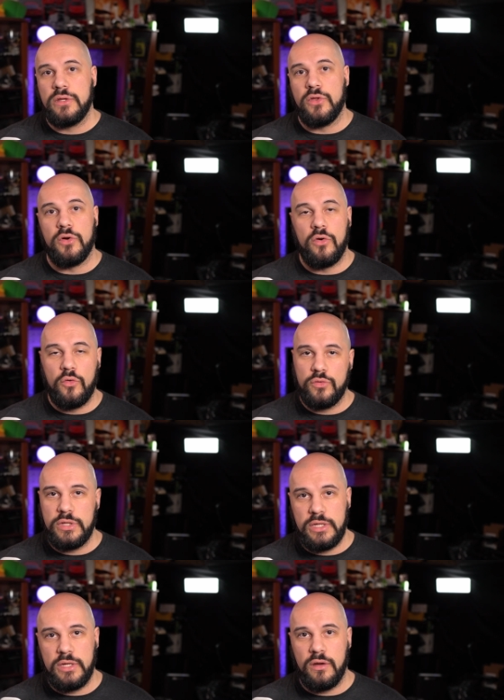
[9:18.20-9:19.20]
They're
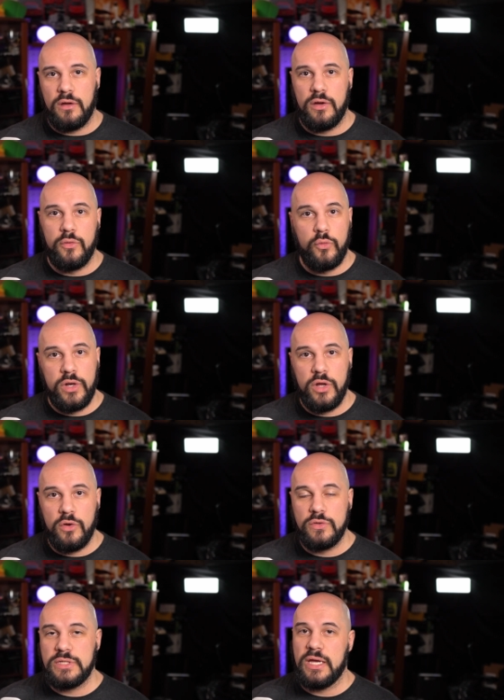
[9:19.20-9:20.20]
only on
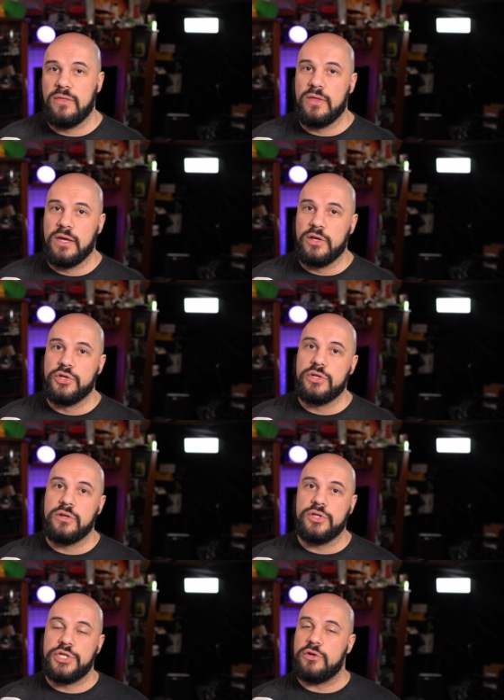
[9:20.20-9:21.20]
Windows and then
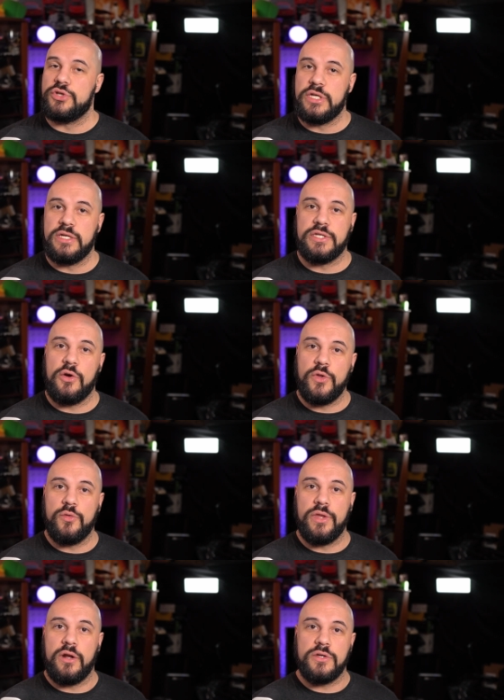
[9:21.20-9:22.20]
GOG is the only
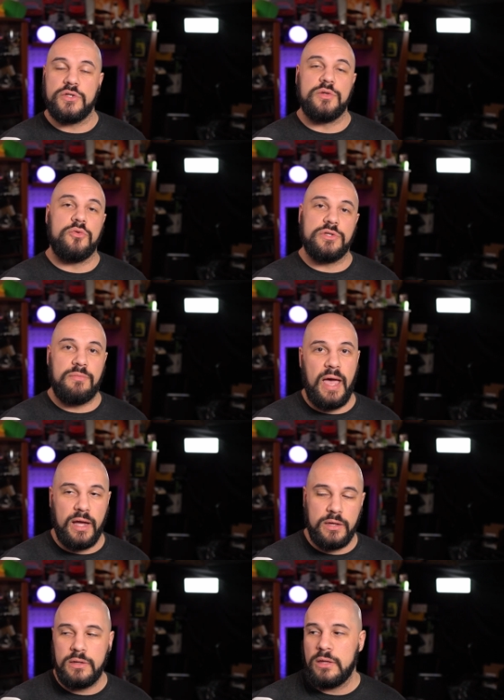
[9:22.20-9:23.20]
one that also supports
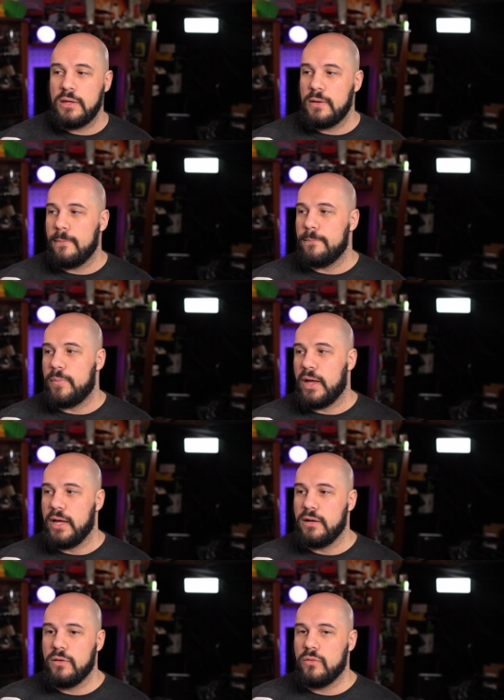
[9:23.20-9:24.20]
Mac. But
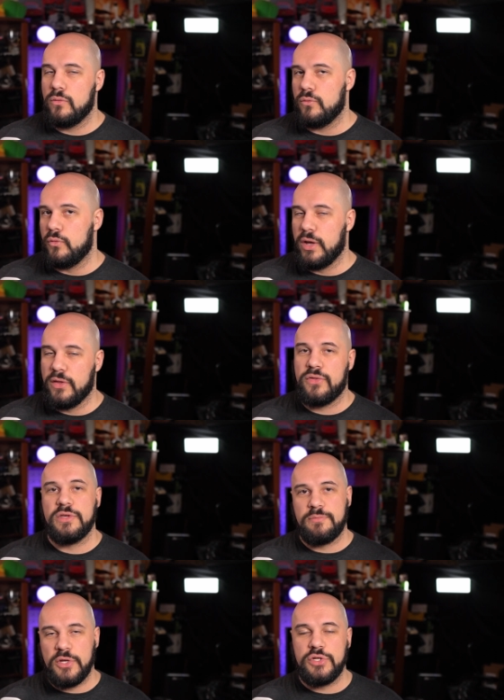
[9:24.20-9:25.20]
with
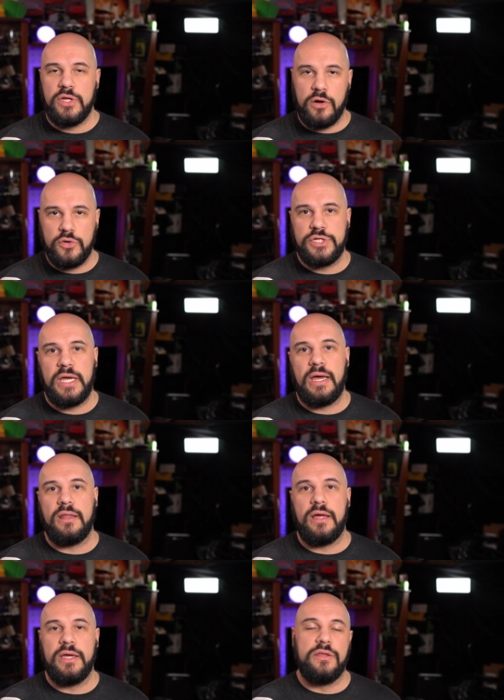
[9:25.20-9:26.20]
especially the ROG
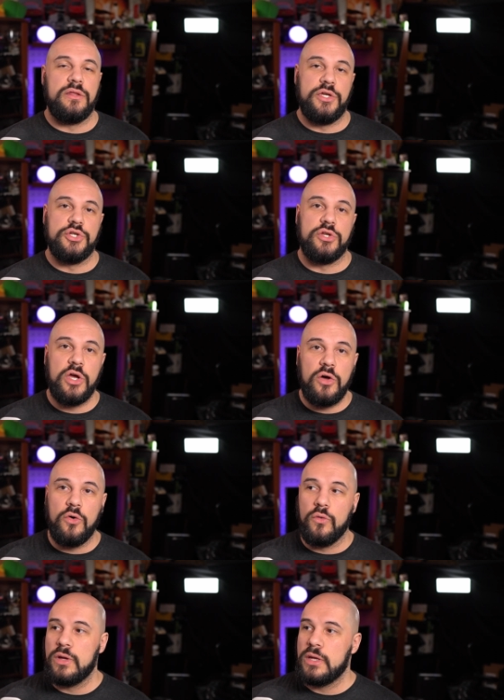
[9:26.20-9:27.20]
Ally and the Legion Go,